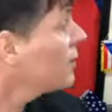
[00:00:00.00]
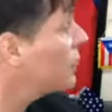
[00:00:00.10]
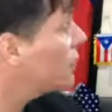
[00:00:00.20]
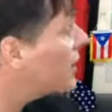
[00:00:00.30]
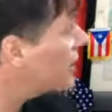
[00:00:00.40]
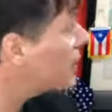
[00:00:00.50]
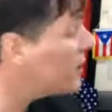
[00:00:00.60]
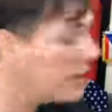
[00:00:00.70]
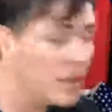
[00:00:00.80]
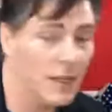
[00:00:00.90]
Greed,
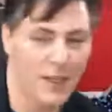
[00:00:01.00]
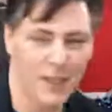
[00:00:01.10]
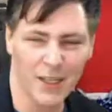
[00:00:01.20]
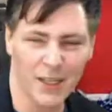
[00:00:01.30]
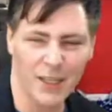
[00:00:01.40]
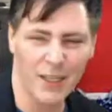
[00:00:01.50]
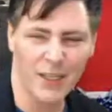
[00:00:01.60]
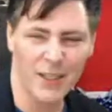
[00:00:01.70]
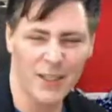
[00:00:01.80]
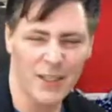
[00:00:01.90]
on the other
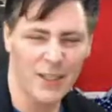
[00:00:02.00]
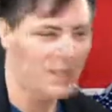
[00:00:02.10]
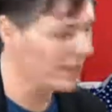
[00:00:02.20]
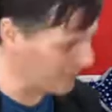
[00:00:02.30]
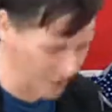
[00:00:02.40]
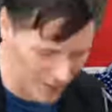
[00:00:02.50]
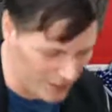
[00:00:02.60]
hand, is such a